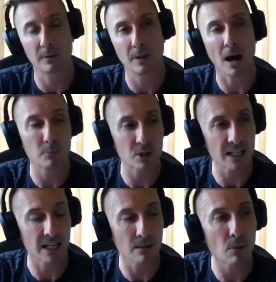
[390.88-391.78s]
I would
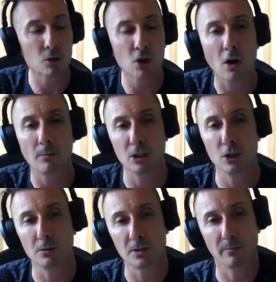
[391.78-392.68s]
say the most common
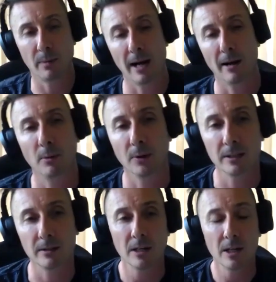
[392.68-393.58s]
use of PowerPoint.
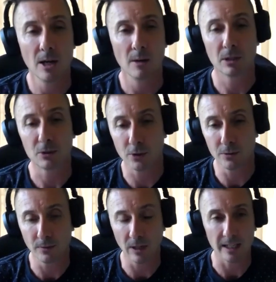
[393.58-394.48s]
But
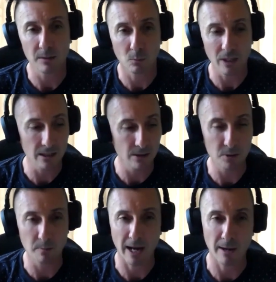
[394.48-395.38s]
truthfully, we use
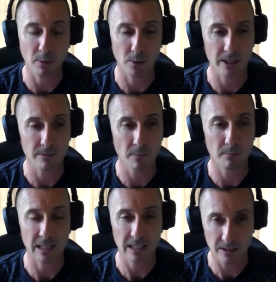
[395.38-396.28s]
PowerPoint
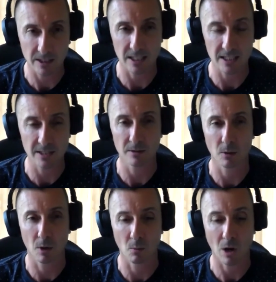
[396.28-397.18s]
because it's
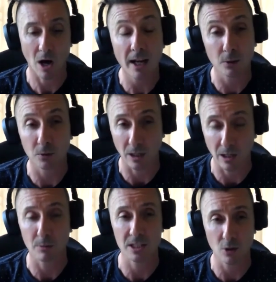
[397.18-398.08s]
what I call the
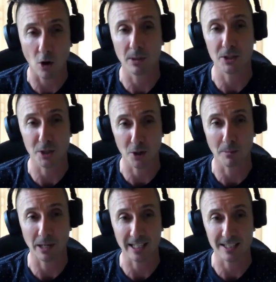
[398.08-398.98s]
lowest common
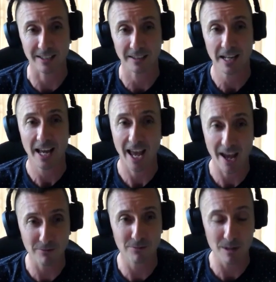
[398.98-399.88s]
denominator.
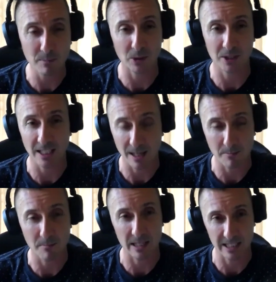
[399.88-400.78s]
Everybody
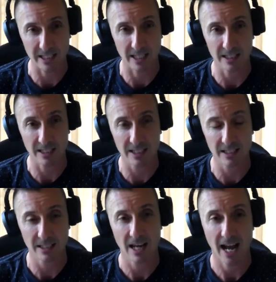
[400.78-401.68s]
in business
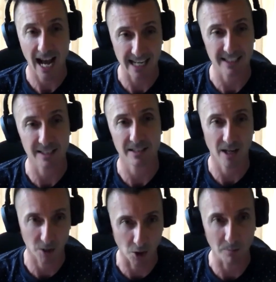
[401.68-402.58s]
has a
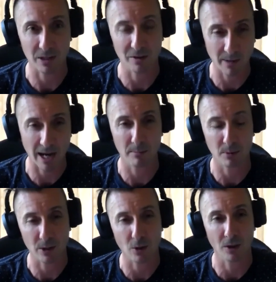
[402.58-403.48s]
copy of
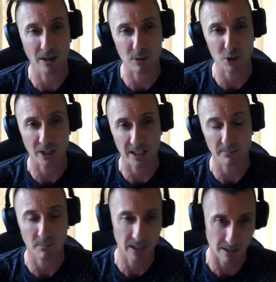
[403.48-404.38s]
PowerPoint on their machine.
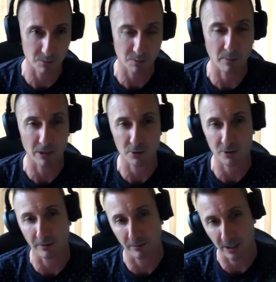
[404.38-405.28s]
It comes with
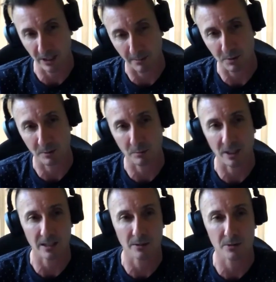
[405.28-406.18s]
Microsoft Office, comes with
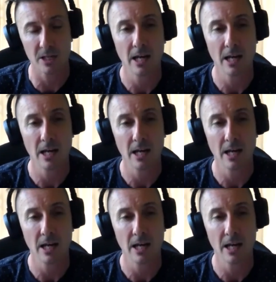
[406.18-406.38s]
Windows.